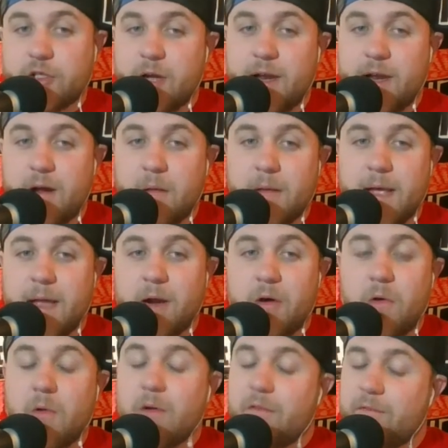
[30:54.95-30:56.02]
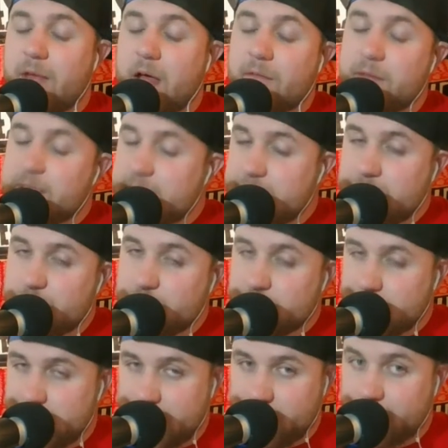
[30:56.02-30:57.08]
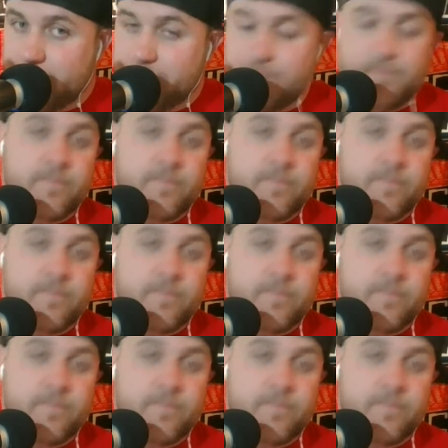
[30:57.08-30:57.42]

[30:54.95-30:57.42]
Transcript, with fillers: Johnny Gargano, or Velveteen Dream.